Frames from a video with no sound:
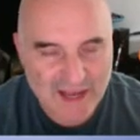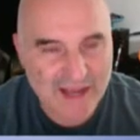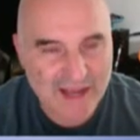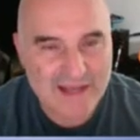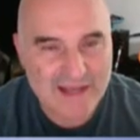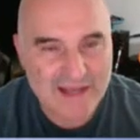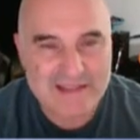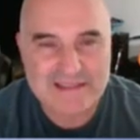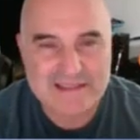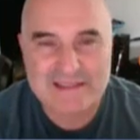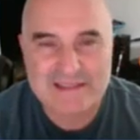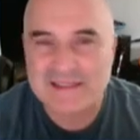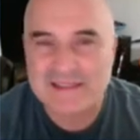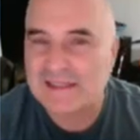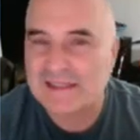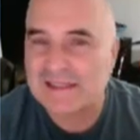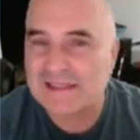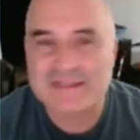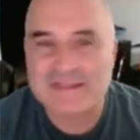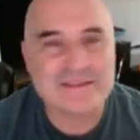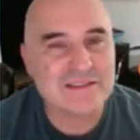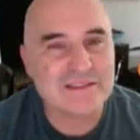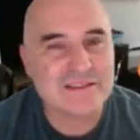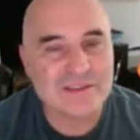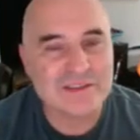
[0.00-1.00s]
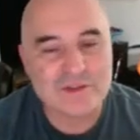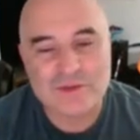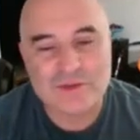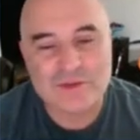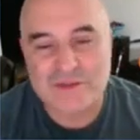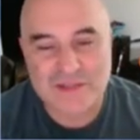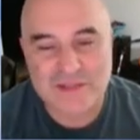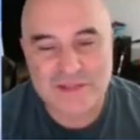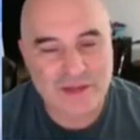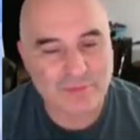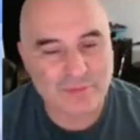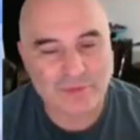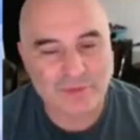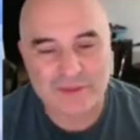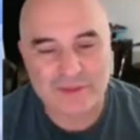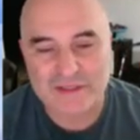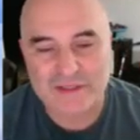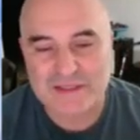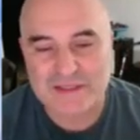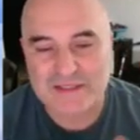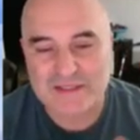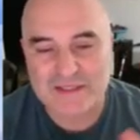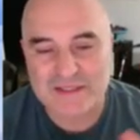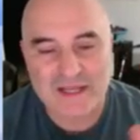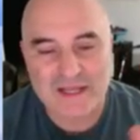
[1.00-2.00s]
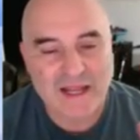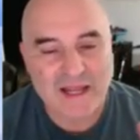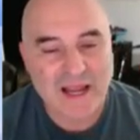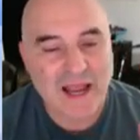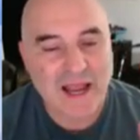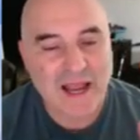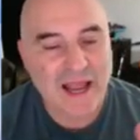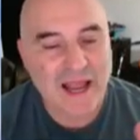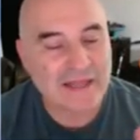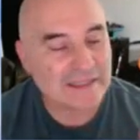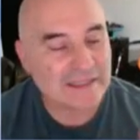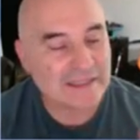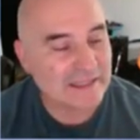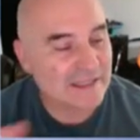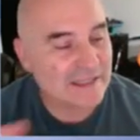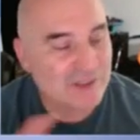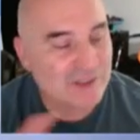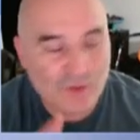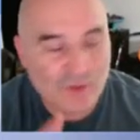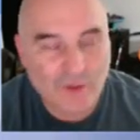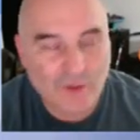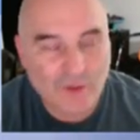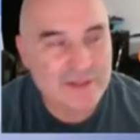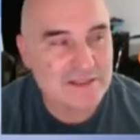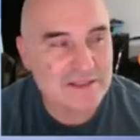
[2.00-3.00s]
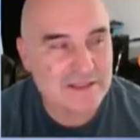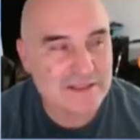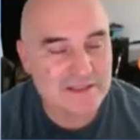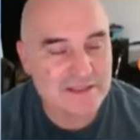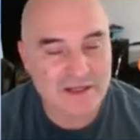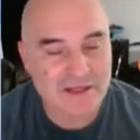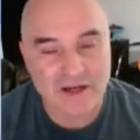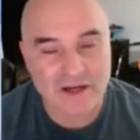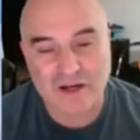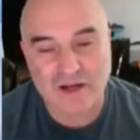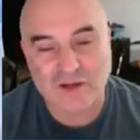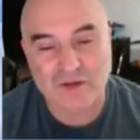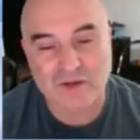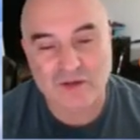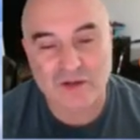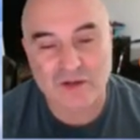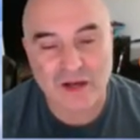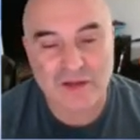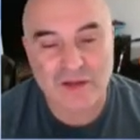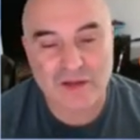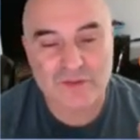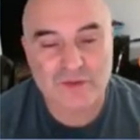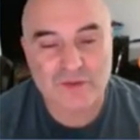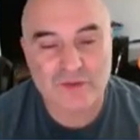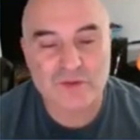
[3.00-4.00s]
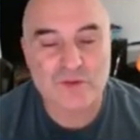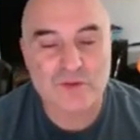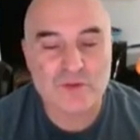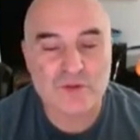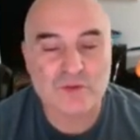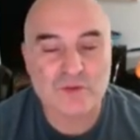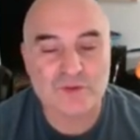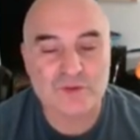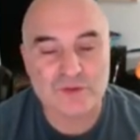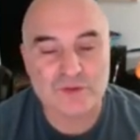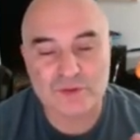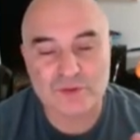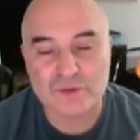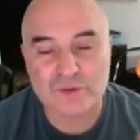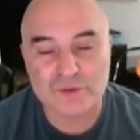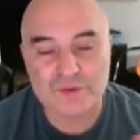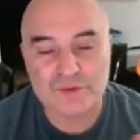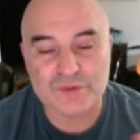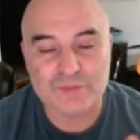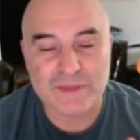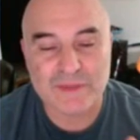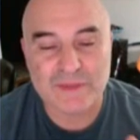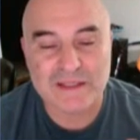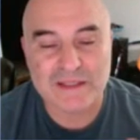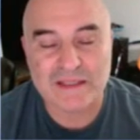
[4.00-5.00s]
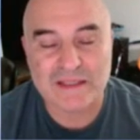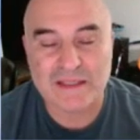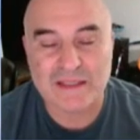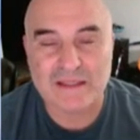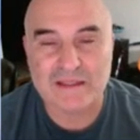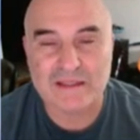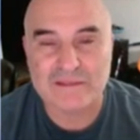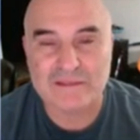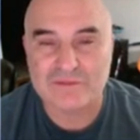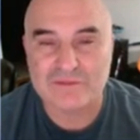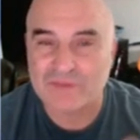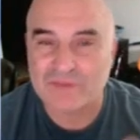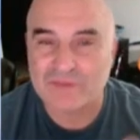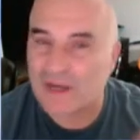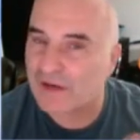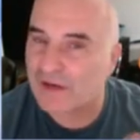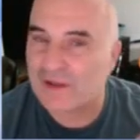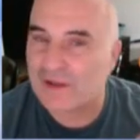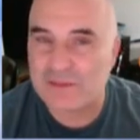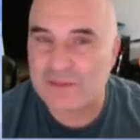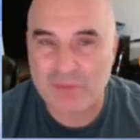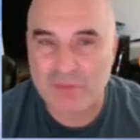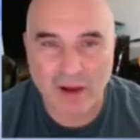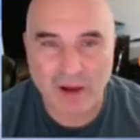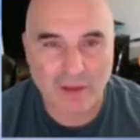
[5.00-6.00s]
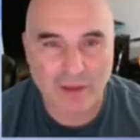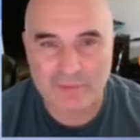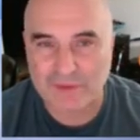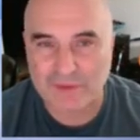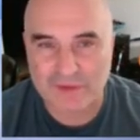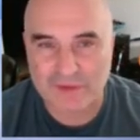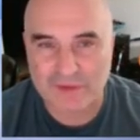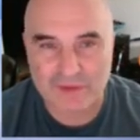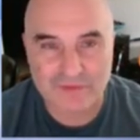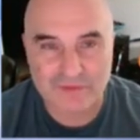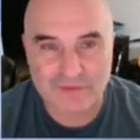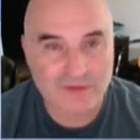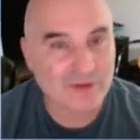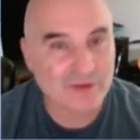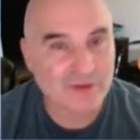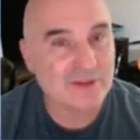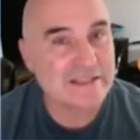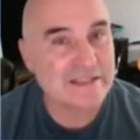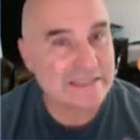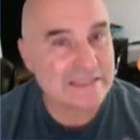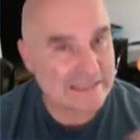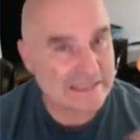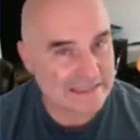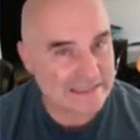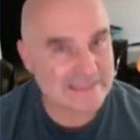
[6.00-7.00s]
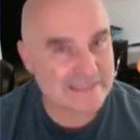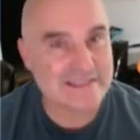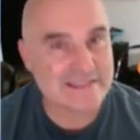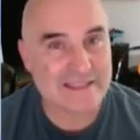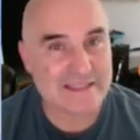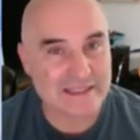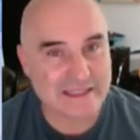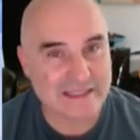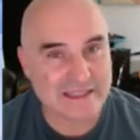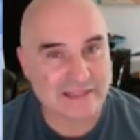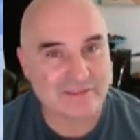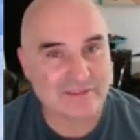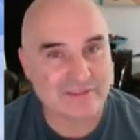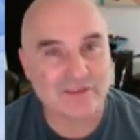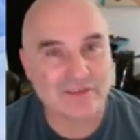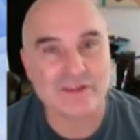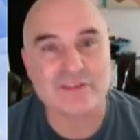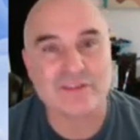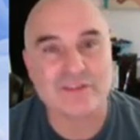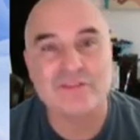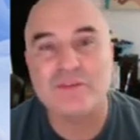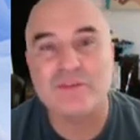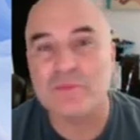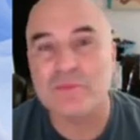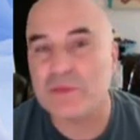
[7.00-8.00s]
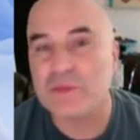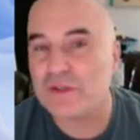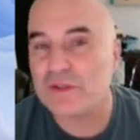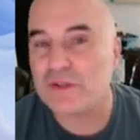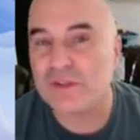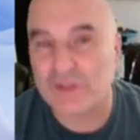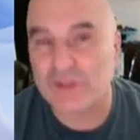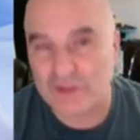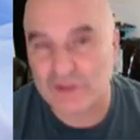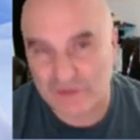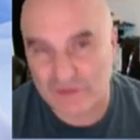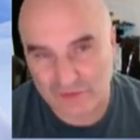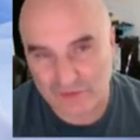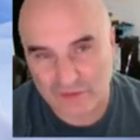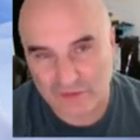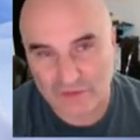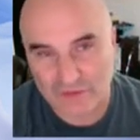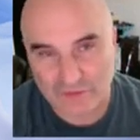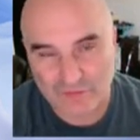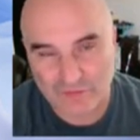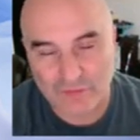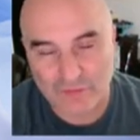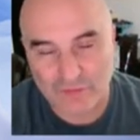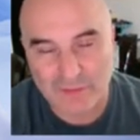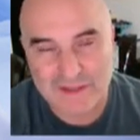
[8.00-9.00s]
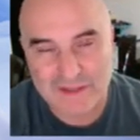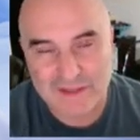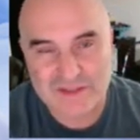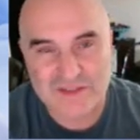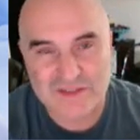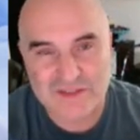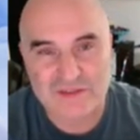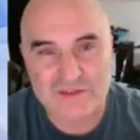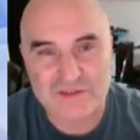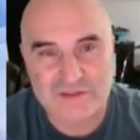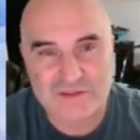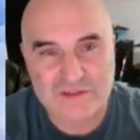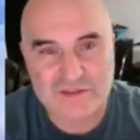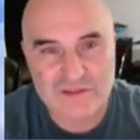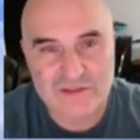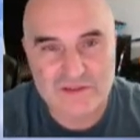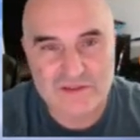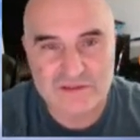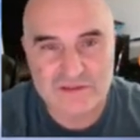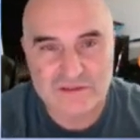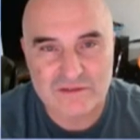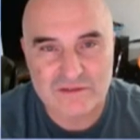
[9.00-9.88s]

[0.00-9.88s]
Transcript: has easy use templates and integrates into other Google tools, making it very popular, very easy, and very familiar for my students.